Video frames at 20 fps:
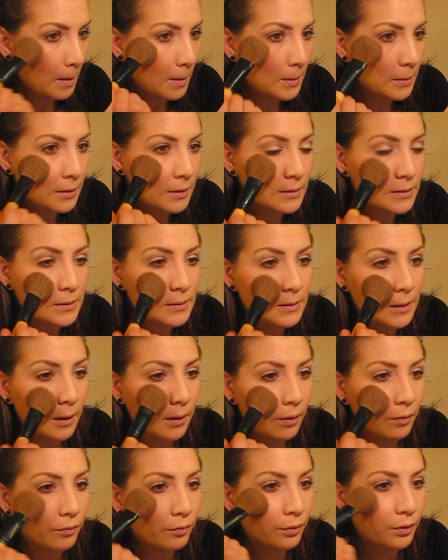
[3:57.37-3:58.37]
And this is
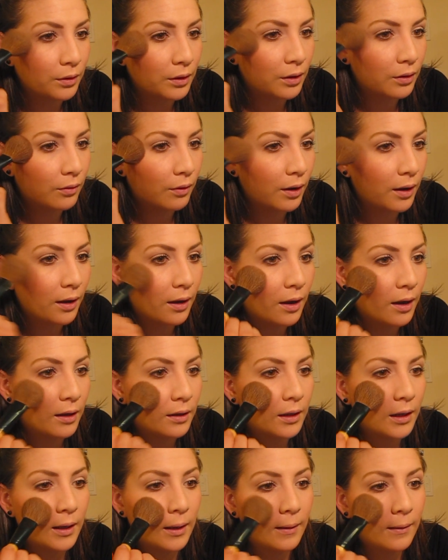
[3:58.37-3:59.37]
like a really great
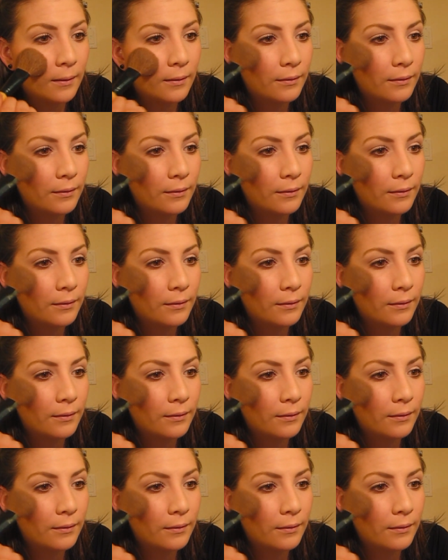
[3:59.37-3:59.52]
highlight.